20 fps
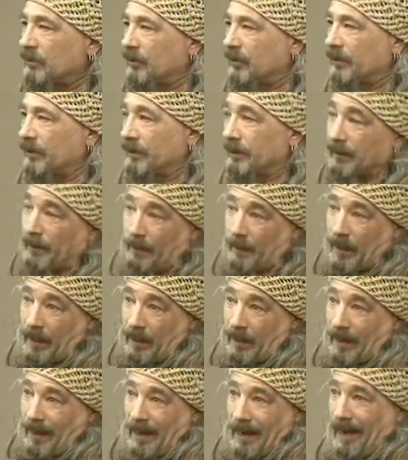or
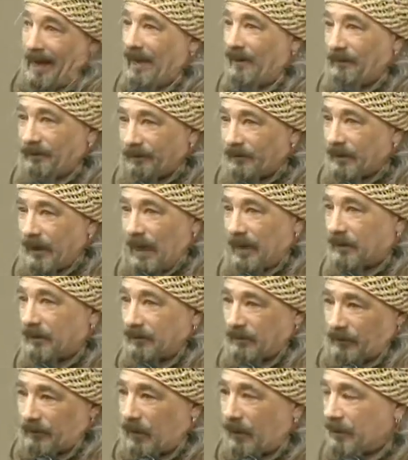I've gone
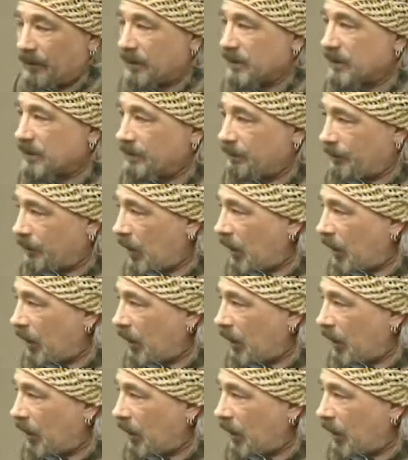as far as